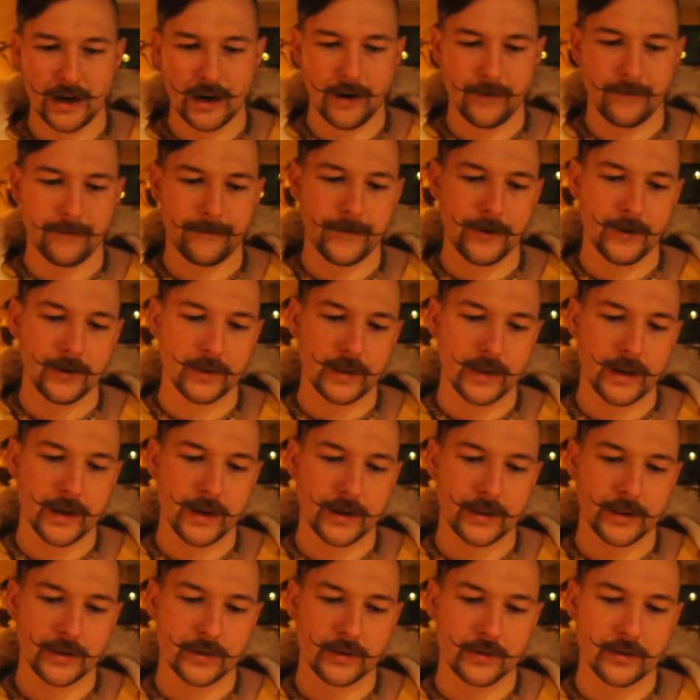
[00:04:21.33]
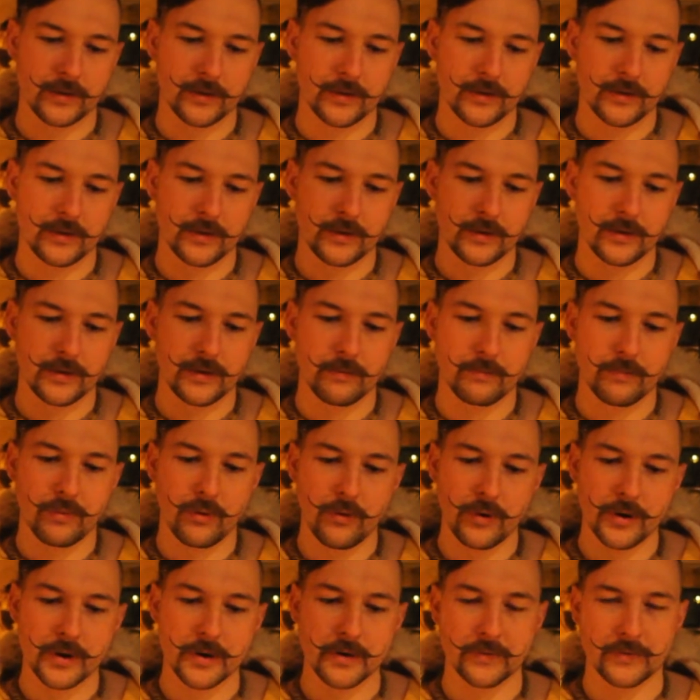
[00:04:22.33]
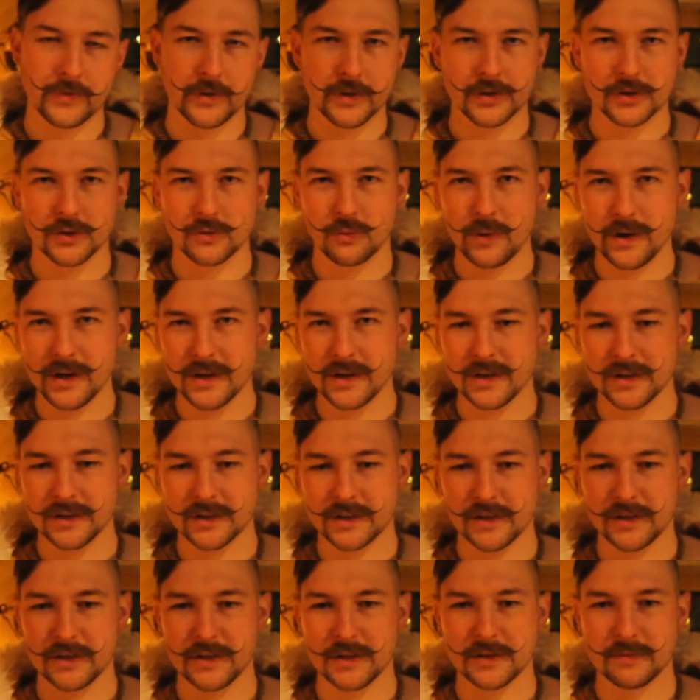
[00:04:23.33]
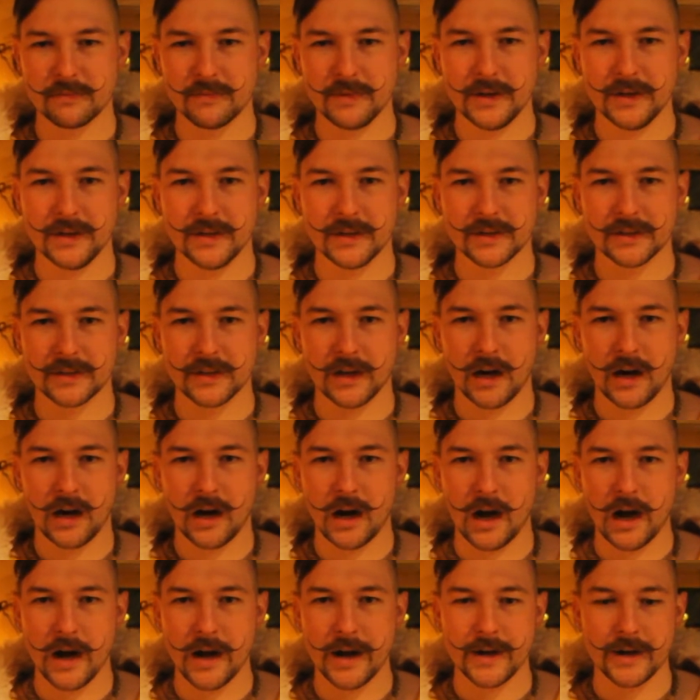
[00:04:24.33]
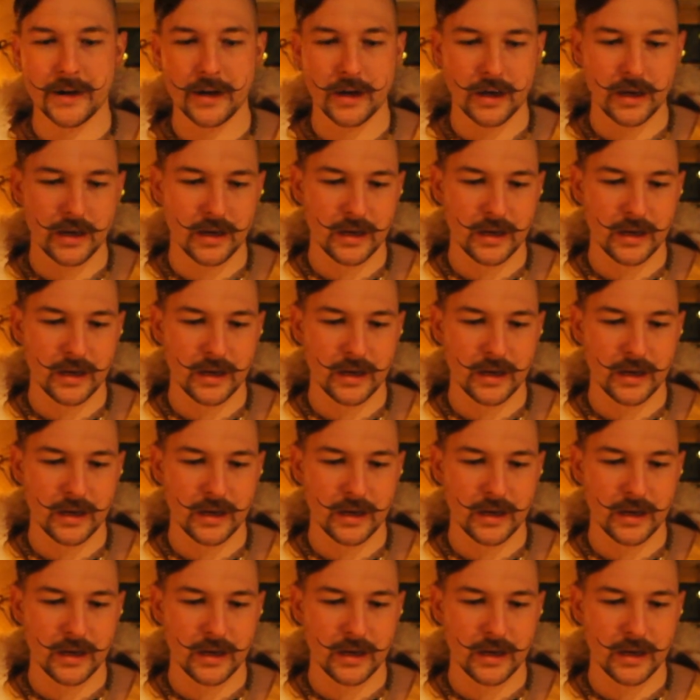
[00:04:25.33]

I feel like the point of the sweetness in this mead is to hide